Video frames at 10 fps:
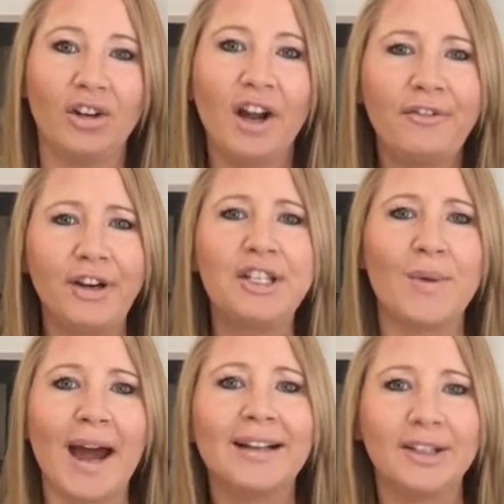kind of freaks
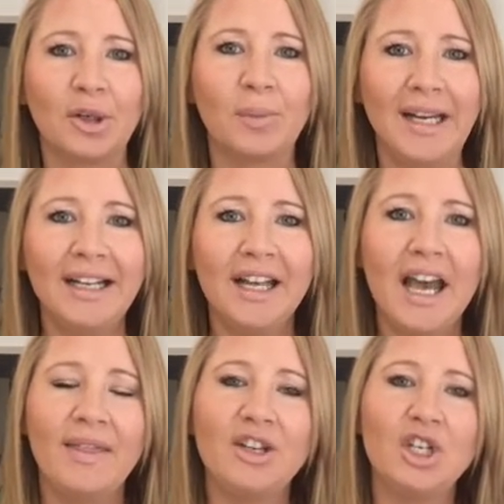you out a little bit,
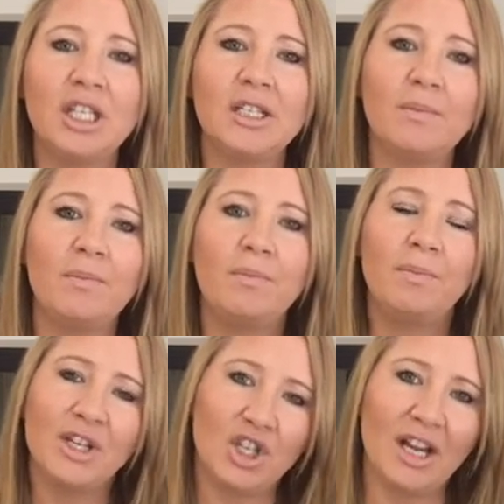then just
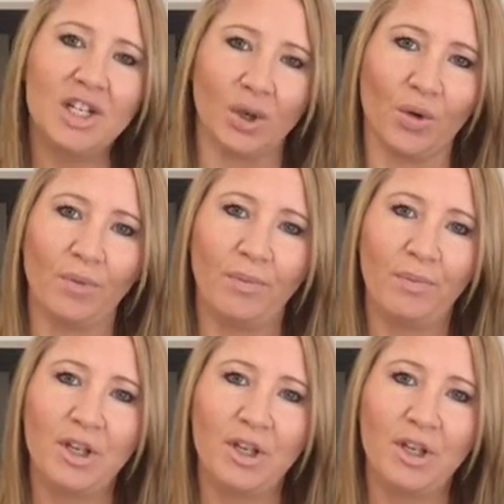be gentle.